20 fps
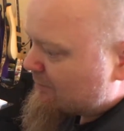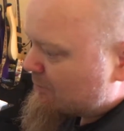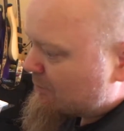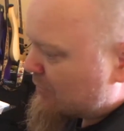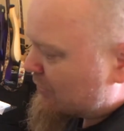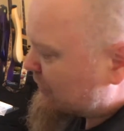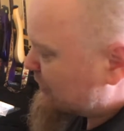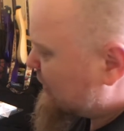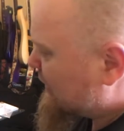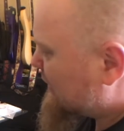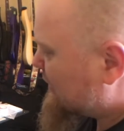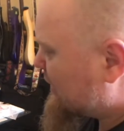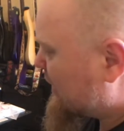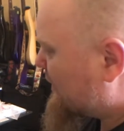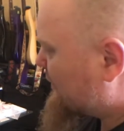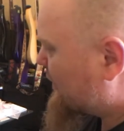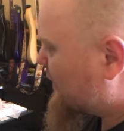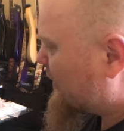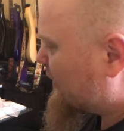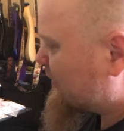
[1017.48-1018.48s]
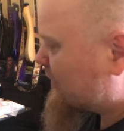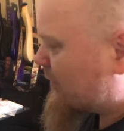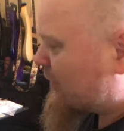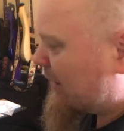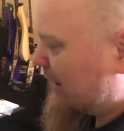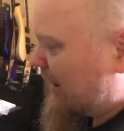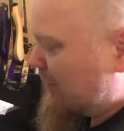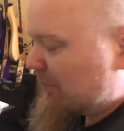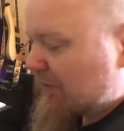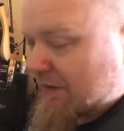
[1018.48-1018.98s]
Most things I've got will
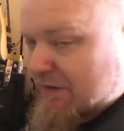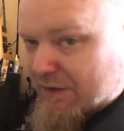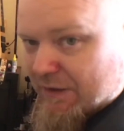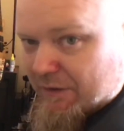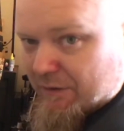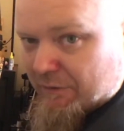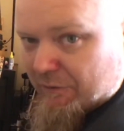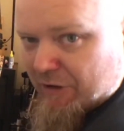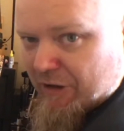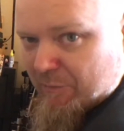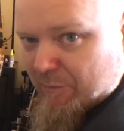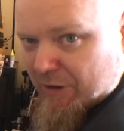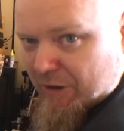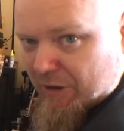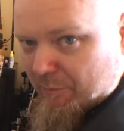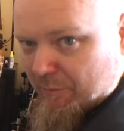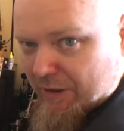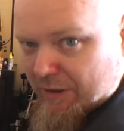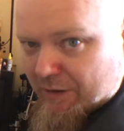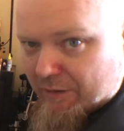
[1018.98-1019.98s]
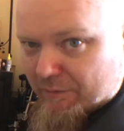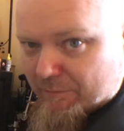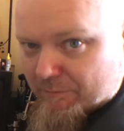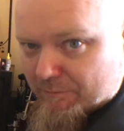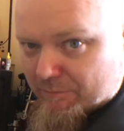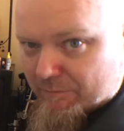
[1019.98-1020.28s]
quite happily take a 3mm